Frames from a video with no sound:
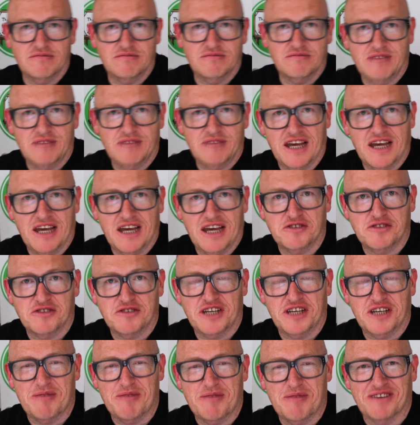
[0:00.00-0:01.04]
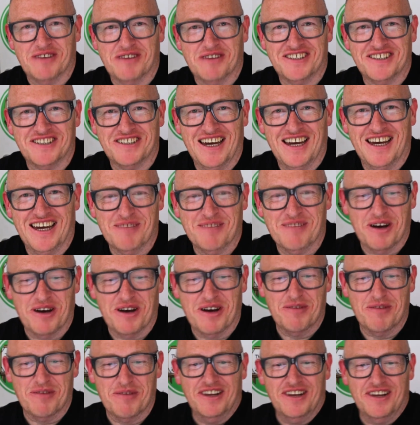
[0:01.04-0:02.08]
800 emails a day at the
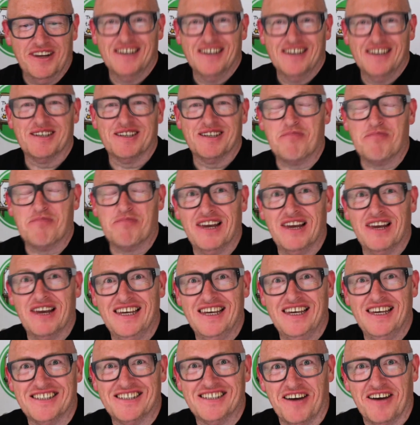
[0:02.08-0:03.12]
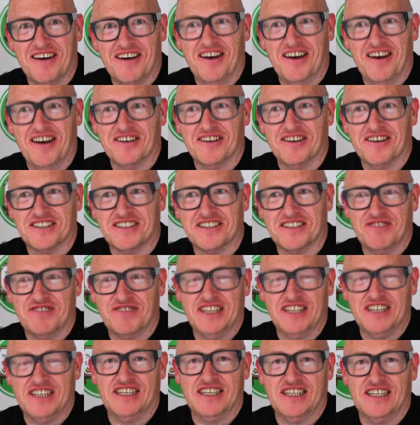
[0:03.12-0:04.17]
moment, so please don't ask us for these
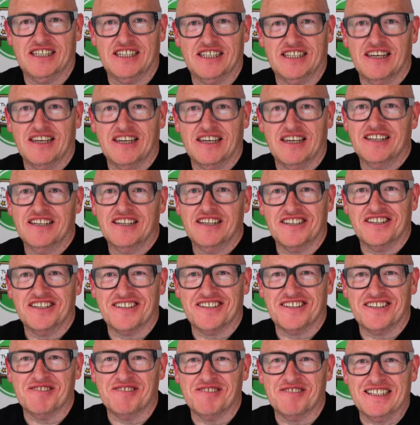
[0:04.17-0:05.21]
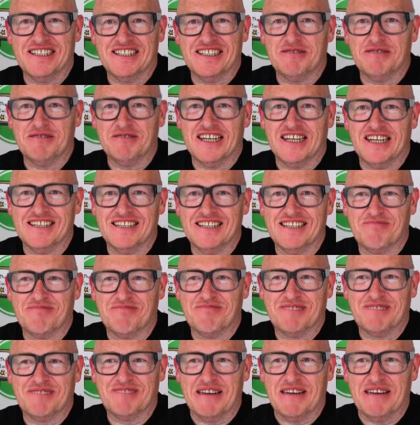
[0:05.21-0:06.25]
things. So stop telling
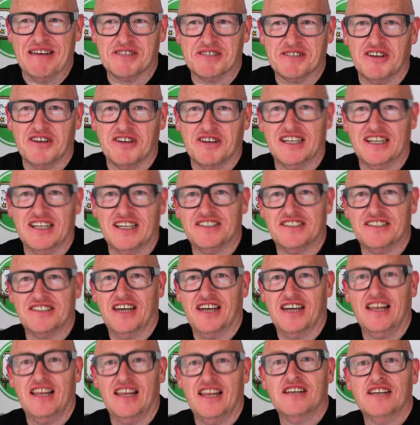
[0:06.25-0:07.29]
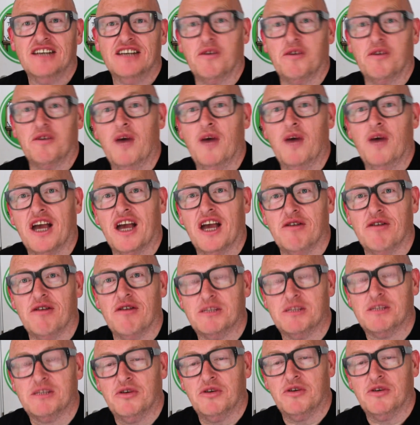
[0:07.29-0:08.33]
people to contact us, Jane. So we're going to
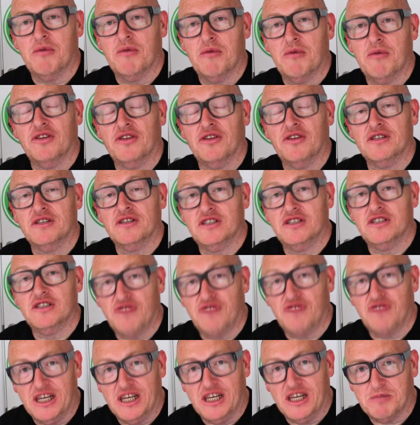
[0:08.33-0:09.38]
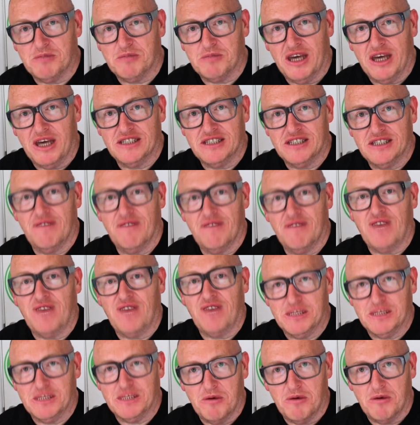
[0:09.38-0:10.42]
put them on the Training Space
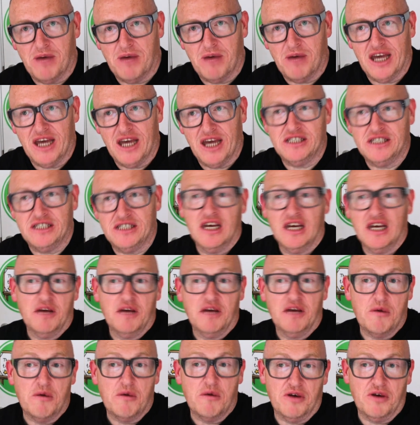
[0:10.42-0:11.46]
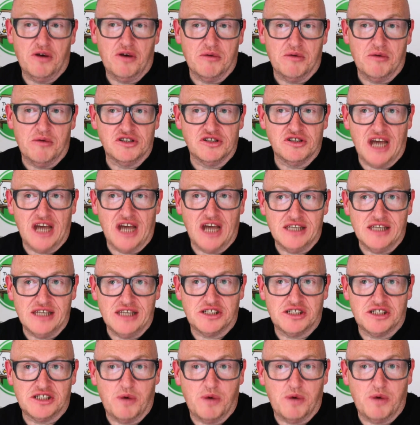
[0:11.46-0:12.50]
Facebook page. We'll put them on Jane's
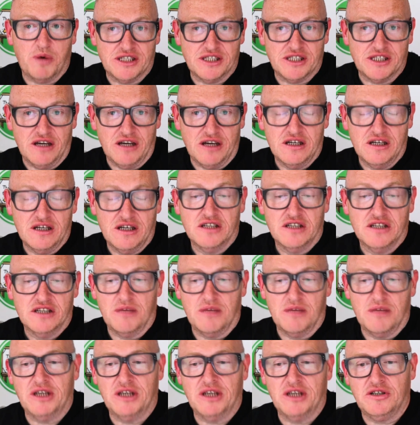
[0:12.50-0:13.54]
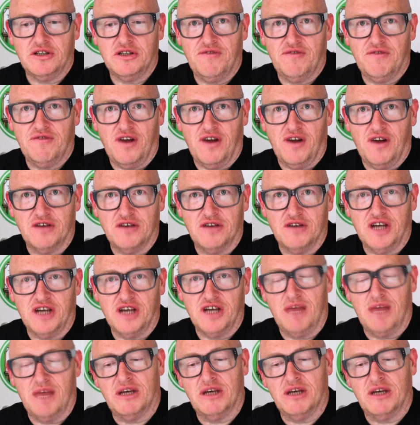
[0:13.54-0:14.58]
Twitter. So make sure you follow Jane,
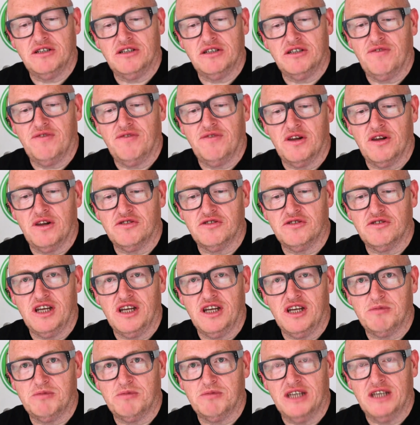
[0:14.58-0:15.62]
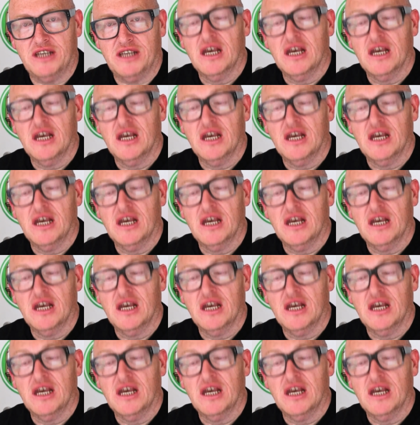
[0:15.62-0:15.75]
make sure you follow the Training Space,